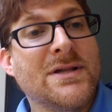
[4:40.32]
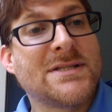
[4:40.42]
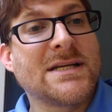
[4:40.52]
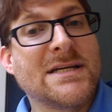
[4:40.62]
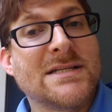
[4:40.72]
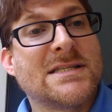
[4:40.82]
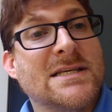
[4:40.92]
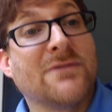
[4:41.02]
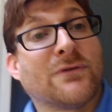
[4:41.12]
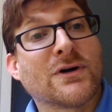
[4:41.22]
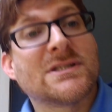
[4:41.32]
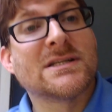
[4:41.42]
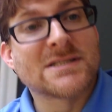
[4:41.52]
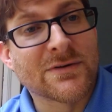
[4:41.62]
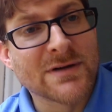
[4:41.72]
This is the first
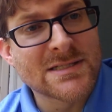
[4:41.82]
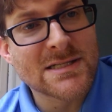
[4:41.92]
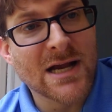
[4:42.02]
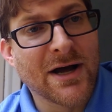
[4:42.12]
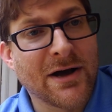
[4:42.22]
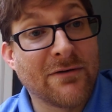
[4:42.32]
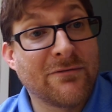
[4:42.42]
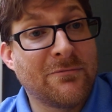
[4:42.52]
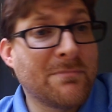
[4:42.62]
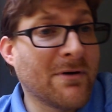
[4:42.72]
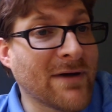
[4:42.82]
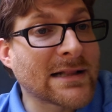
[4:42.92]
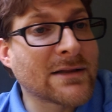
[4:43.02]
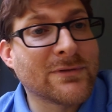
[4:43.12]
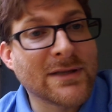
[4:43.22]
in a series of
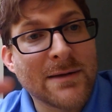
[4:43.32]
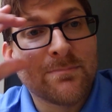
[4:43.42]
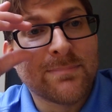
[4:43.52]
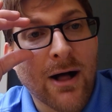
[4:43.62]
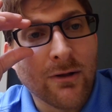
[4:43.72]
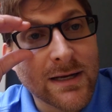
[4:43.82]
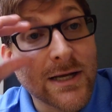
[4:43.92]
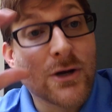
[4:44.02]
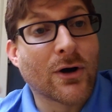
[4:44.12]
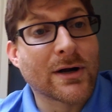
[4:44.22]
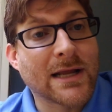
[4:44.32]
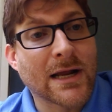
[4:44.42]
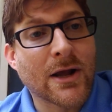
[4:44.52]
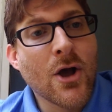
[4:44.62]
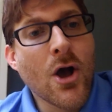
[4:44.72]
effectively balcony
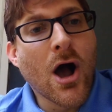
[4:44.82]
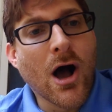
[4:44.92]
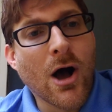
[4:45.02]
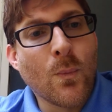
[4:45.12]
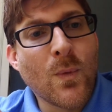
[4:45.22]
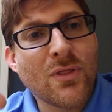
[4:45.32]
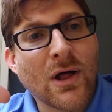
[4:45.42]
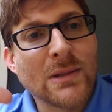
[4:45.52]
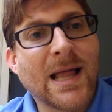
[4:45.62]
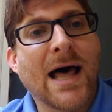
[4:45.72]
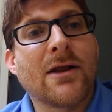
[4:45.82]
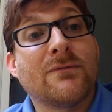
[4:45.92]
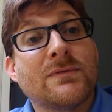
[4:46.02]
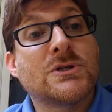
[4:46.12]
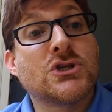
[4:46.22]
gardening with a lot
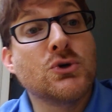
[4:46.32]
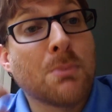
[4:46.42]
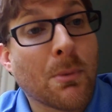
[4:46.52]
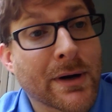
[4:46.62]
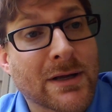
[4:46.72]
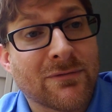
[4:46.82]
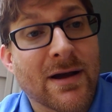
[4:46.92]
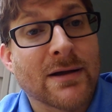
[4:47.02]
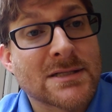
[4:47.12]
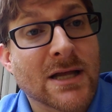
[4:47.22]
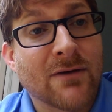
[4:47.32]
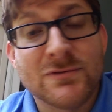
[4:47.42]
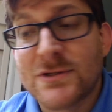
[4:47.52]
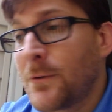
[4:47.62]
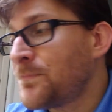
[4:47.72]
of supermarket found
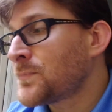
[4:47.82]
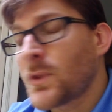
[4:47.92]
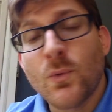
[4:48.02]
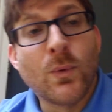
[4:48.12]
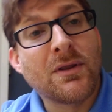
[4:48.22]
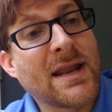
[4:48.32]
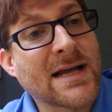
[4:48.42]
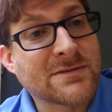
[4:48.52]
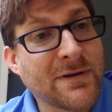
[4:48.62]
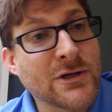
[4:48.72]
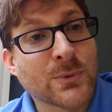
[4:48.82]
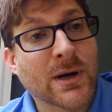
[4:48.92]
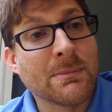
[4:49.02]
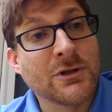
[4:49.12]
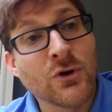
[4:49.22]
stuff. So one of the next videos
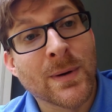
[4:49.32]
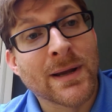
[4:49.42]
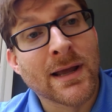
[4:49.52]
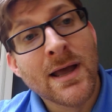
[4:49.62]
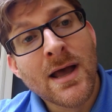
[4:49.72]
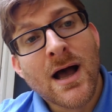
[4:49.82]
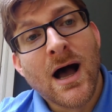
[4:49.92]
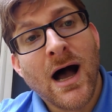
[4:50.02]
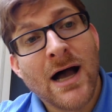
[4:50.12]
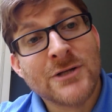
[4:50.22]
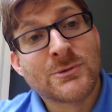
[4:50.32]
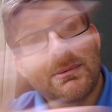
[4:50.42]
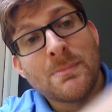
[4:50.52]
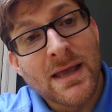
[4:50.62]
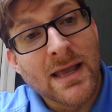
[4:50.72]
we're going to be doing is we're
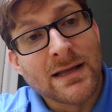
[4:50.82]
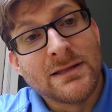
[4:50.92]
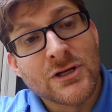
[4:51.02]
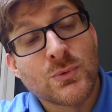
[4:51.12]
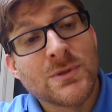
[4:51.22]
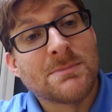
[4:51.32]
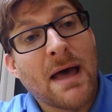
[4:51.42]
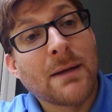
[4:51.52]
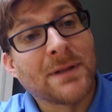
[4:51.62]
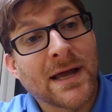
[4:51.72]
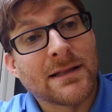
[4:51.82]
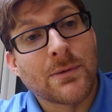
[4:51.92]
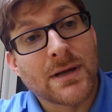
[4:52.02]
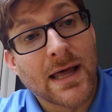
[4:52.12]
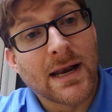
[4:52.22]
going to be making a dish with some eggplant
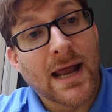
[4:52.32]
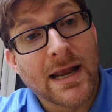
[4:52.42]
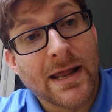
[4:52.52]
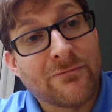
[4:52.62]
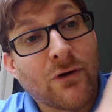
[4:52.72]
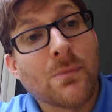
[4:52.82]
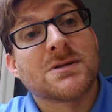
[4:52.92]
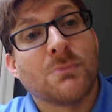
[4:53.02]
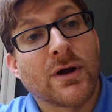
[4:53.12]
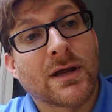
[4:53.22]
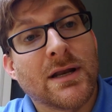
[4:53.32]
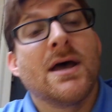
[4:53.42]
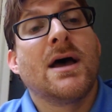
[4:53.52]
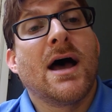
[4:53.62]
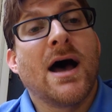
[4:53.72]
that we got at a farmer's market
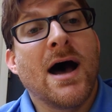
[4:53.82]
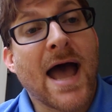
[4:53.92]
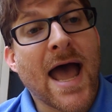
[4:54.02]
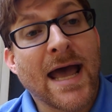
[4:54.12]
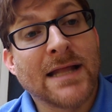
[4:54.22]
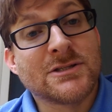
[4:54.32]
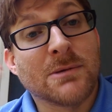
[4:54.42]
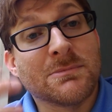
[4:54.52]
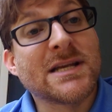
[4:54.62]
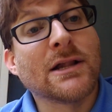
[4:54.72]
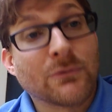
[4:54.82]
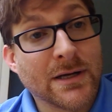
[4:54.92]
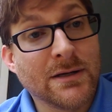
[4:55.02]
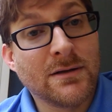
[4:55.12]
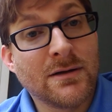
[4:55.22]
and some
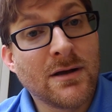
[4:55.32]
celery.